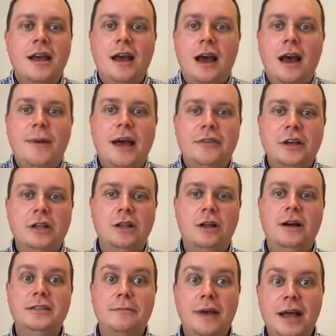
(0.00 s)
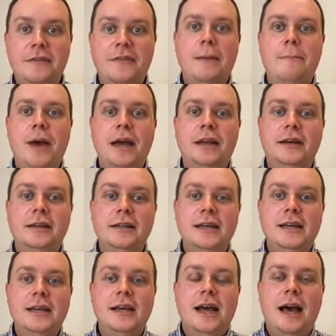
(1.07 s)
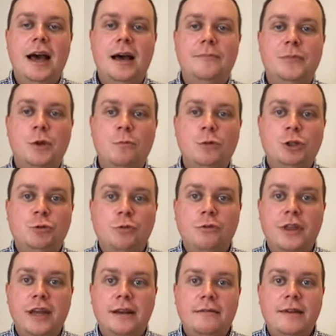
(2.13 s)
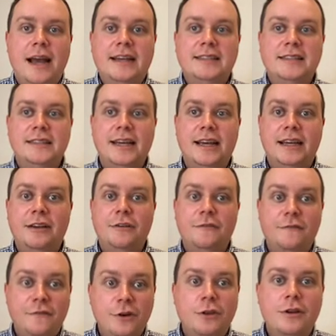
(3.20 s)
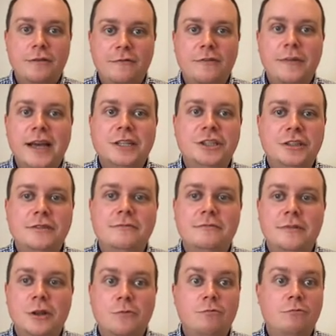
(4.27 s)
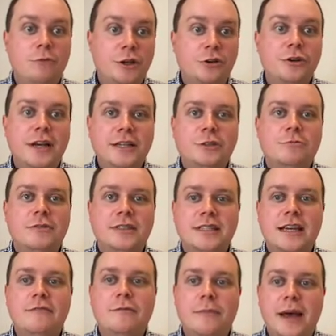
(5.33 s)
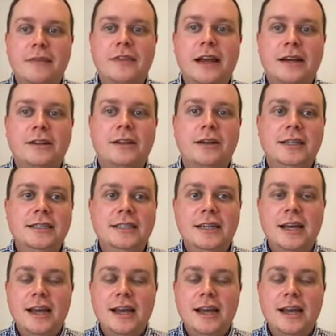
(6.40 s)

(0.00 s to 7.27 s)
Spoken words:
about the client, about their matter, which will then ascertain further information that you need to receive about that client.